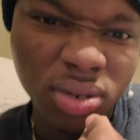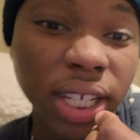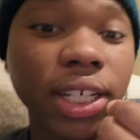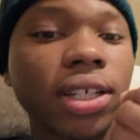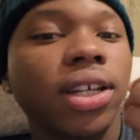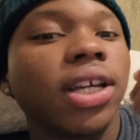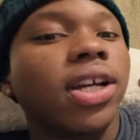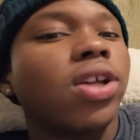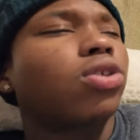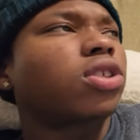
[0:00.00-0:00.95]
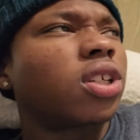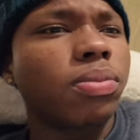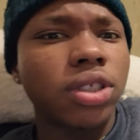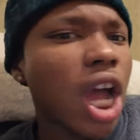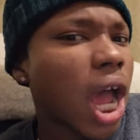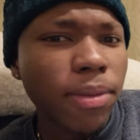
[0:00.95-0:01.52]
Like, there's gonna be
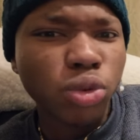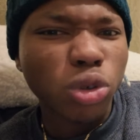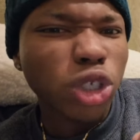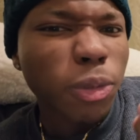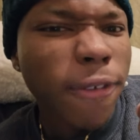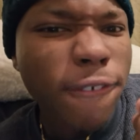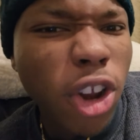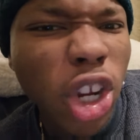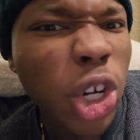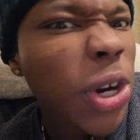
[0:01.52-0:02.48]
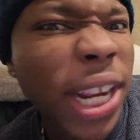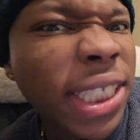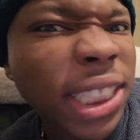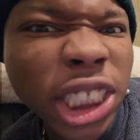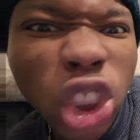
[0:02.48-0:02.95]
times where it's gonna be fucking crazy,